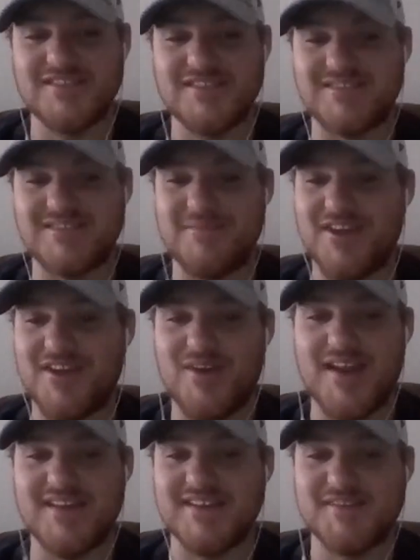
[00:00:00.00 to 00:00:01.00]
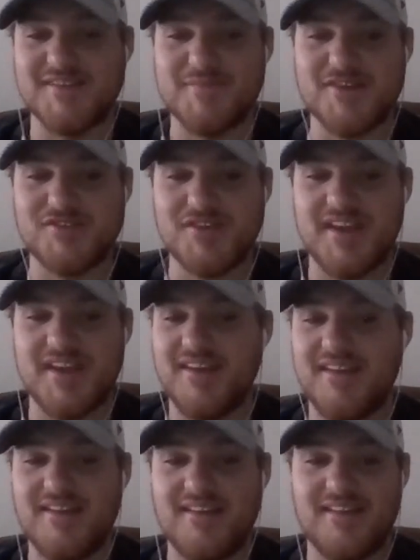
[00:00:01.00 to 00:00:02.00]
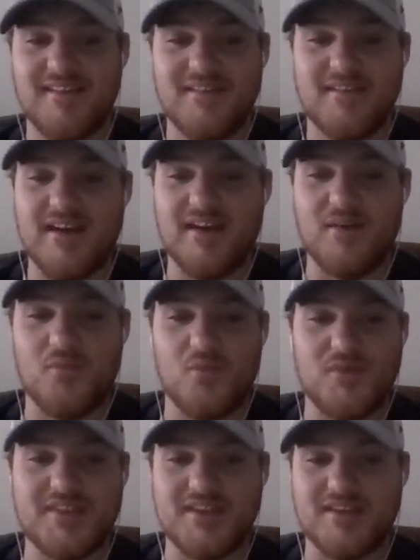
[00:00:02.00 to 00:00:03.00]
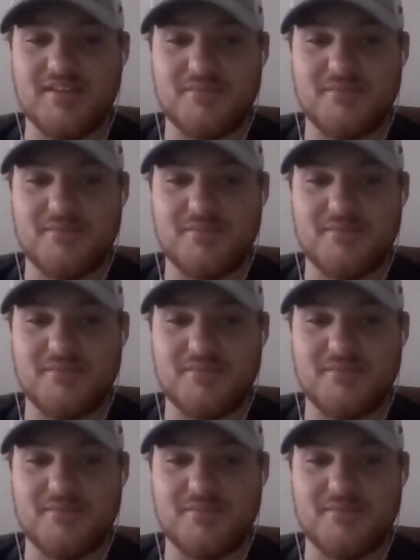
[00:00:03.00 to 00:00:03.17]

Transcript: going to be crazy, especially with the